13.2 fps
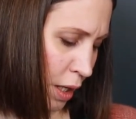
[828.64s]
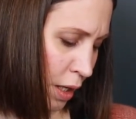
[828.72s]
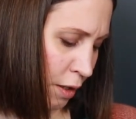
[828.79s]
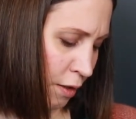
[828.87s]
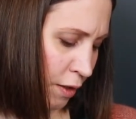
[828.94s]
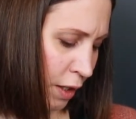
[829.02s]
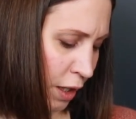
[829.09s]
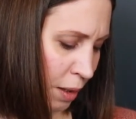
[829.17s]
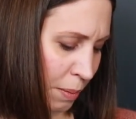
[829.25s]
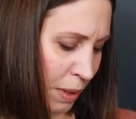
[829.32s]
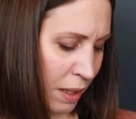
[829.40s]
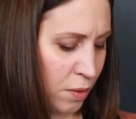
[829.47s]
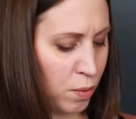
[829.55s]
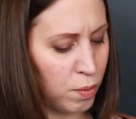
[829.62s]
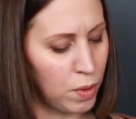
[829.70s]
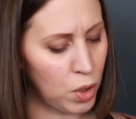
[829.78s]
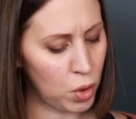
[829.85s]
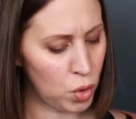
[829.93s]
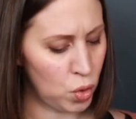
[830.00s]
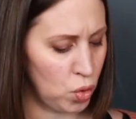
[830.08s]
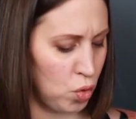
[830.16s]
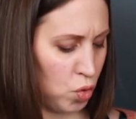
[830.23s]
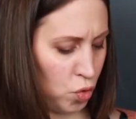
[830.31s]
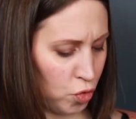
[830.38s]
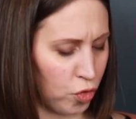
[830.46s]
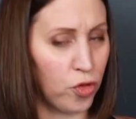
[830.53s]
I think I'm at
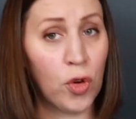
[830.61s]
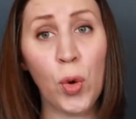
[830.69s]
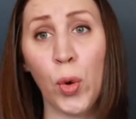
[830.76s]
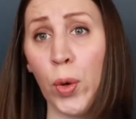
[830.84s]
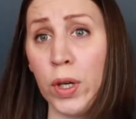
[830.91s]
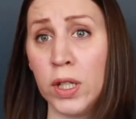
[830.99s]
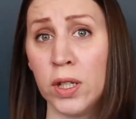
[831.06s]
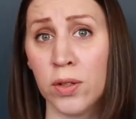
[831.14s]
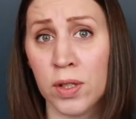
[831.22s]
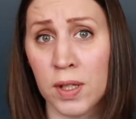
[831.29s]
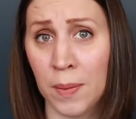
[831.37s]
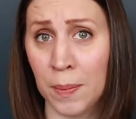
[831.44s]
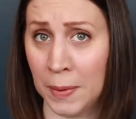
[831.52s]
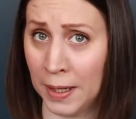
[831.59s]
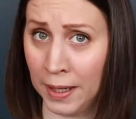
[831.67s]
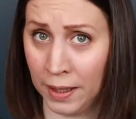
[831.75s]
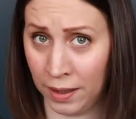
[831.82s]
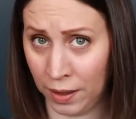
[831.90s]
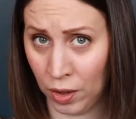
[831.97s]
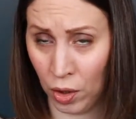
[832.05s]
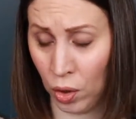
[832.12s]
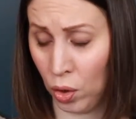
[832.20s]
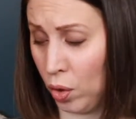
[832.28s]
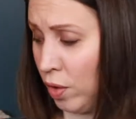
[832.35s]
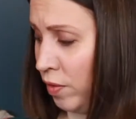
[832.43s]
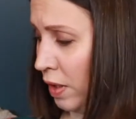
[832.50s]
row 40 or something
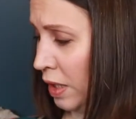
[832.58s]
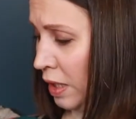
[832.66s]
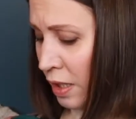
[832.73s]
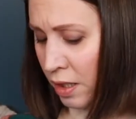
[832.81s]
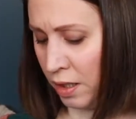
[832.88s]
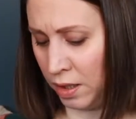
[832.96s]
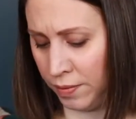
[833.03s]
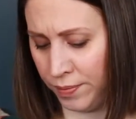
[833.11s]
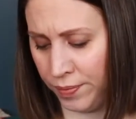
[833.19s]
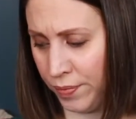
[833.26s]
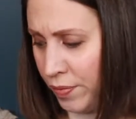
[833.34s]
of a